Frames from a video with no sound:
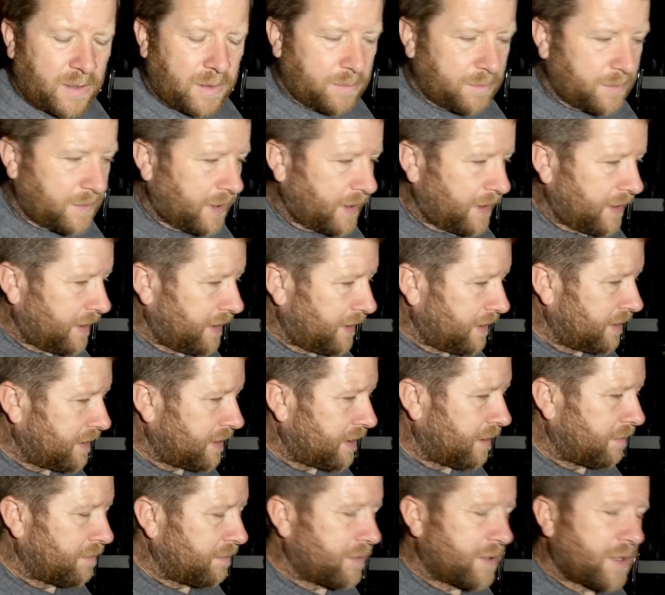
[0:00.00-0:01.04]
I'm done in
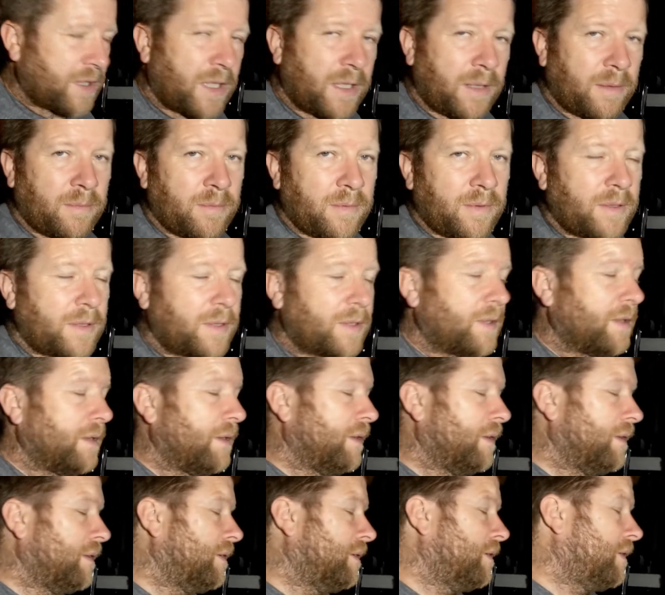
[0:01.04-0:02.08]
I'm sleeping
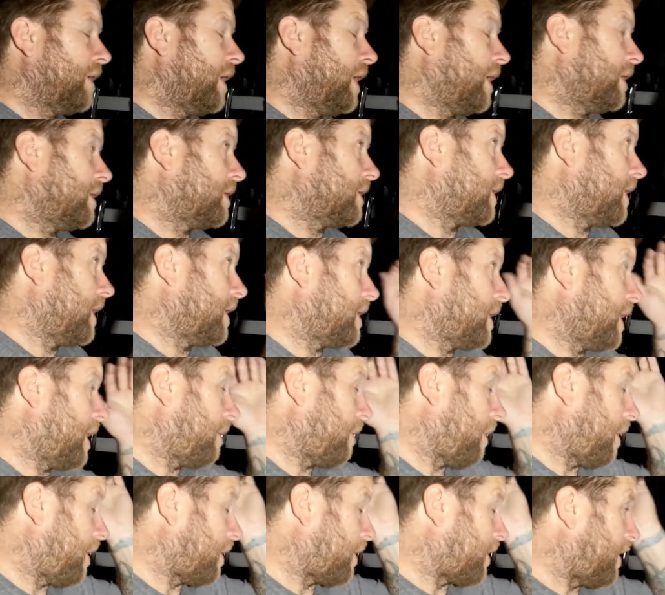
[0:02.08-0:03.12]
downstairs anyway